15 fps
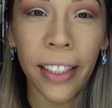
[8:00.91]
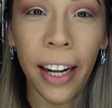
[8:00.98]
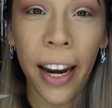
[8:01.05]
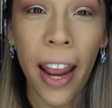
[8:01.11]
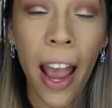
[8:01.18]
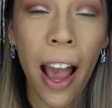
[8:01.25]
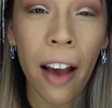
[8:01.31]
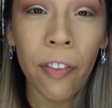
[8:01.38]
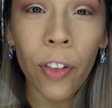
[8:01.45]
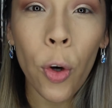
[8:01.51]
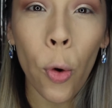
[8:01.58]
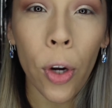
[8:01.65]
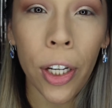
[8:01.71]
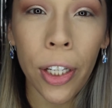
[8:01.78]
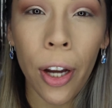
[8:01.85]
that I have
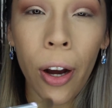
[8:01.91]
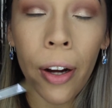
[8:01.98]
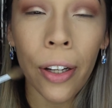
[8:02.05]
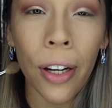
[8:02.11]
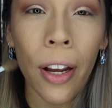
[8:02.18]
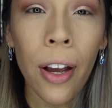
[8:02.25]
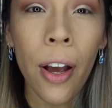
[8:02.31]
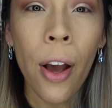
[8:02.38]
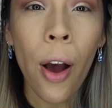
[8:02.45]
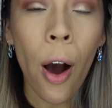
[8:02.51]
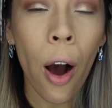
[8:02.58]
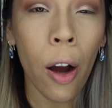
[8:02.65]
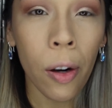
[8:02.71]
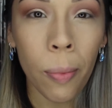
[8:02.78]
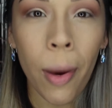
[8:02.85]
going on
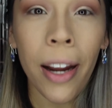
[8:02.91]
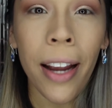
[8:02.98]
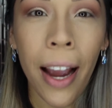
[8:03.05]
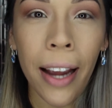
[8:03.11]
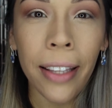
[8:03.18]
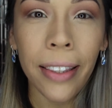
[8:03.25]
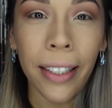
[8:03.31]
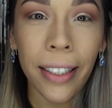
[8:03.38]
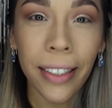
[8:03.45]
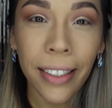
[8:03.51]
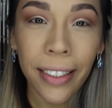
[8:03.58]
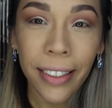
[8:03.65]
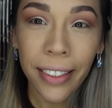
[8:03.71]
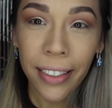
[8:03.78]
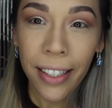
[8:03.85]
my
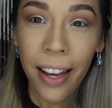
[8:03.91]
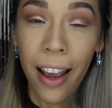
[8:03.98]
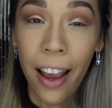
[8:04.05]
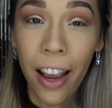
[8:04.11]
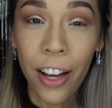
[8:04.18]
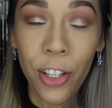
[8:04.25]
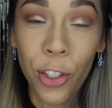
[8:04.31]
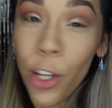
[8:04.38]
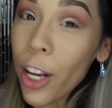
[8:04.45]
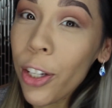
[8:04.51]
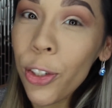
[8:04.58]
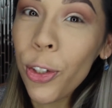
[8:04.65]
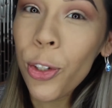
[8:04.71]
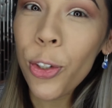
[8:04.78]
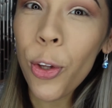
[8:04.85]
eyelid,
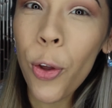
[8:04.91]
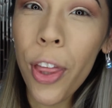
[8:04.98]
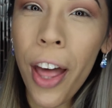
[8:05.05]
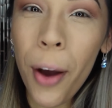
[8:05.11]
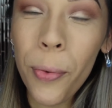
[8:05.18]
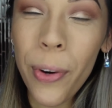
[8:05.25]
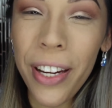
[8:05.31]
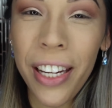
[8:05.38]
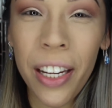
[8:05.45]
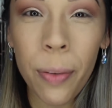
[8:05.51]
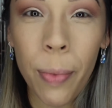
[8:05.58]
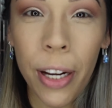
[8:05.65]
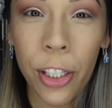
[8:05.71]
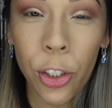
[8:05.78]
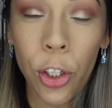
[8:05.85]
just so that we
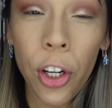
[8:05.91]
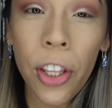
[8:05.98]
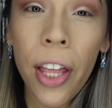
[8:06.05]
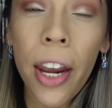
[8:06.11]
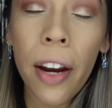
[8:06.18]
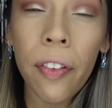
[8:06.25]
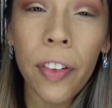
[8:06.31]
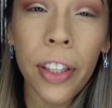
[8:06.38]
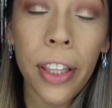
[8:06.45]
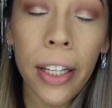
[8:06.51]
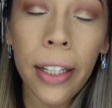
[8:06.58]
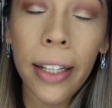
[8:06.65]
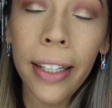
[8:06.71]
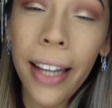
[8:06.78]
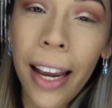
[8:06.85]
can make sure that
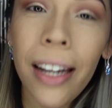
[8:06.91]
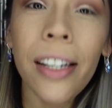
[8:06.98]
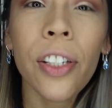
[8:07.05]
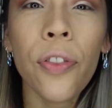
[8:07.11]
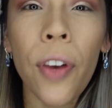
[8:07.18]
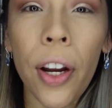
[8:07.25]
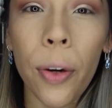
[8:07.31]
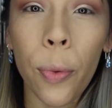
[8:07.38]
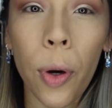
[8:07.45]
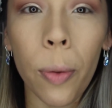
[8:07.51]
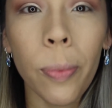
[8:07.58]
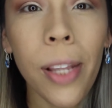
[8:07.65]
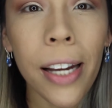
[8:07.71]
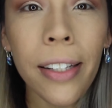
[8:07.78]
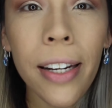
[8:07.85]
everything again is very
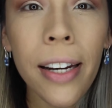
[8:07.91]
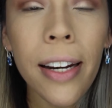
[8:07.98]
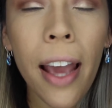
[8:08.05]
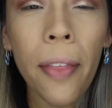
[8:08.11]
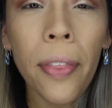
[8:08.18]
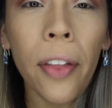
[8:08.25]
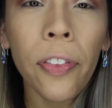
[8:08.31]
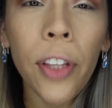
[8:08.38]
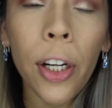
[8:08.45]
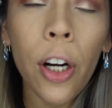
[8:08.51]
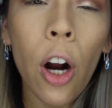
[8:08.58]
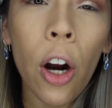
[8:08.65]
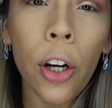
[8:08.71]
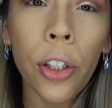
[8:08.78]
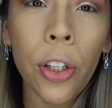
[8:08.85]
well blended and that
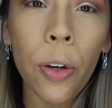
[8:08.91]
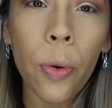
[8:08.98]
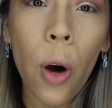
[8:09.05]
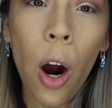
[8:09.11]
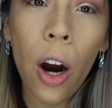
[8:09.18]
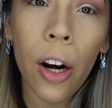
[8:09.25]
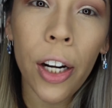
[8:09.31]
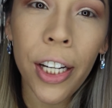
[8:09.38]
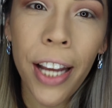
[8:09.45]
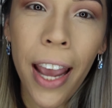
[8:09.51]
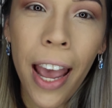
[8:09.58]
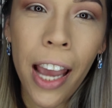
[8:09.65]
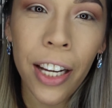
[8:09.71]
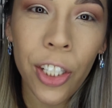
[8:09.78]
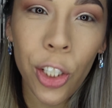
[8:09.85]
there are no hard
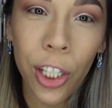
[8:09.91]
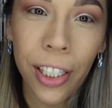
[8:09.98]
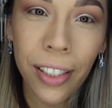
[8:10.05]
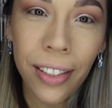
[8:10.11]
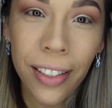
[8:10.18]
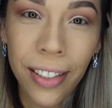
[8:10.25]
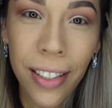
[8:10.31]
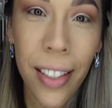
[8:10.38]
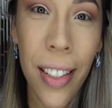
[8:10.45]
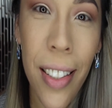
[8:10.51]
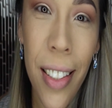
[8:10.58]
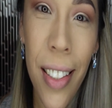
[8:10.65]
edges.